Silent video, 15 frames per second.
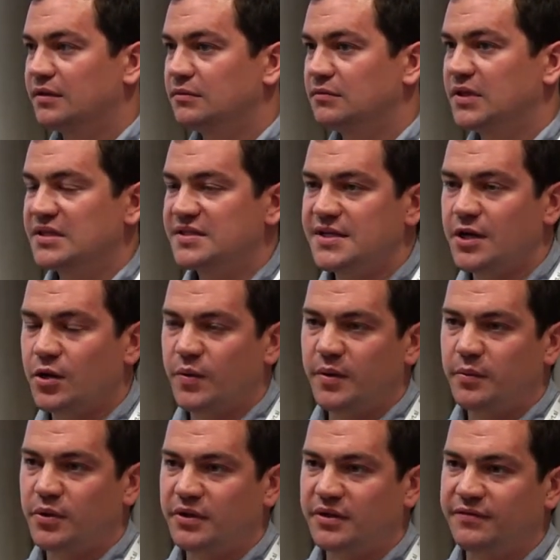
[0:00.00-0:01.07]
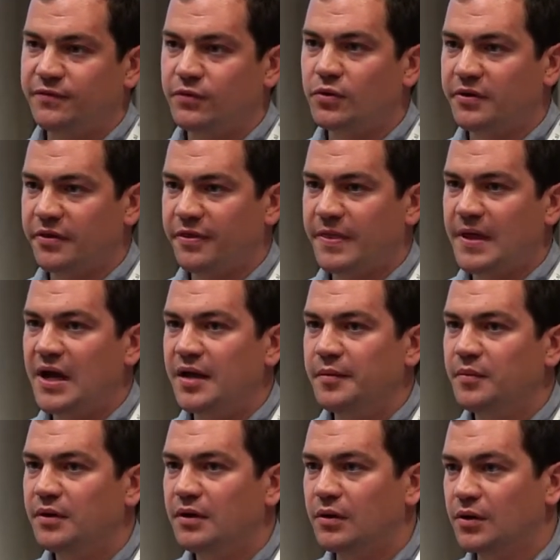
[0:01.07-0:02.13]
this year we were the 4th
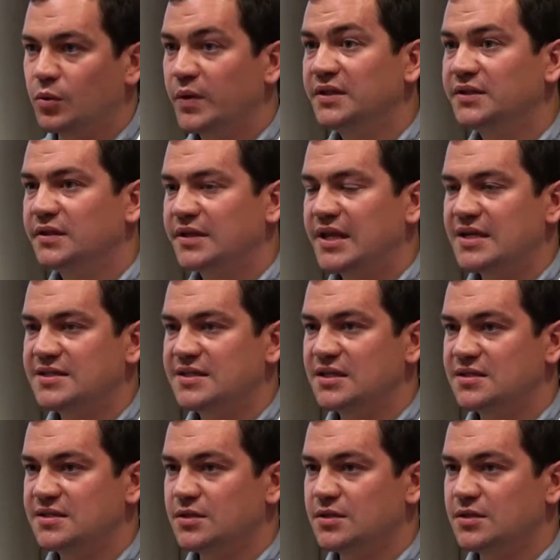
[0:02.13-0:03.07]
time on winter testing,